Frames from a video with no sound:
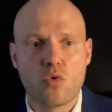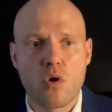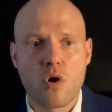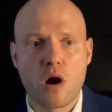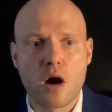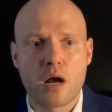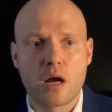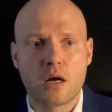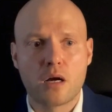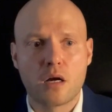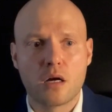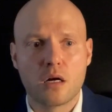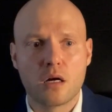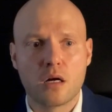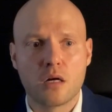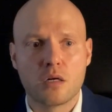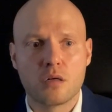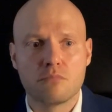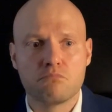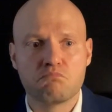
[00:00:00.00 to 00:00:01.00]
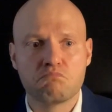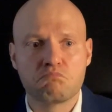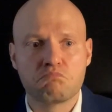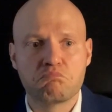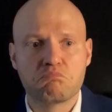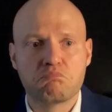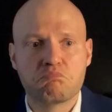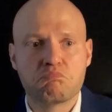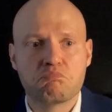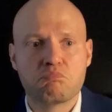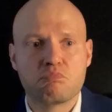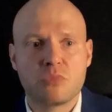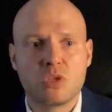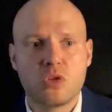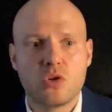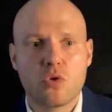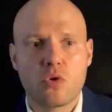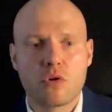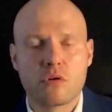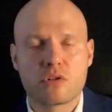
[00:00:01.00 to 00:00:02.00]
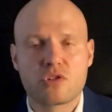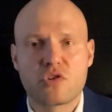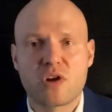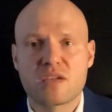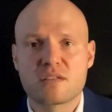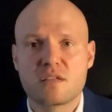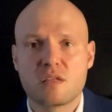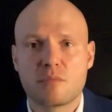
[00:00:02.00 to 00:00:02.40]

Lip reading: are your trusted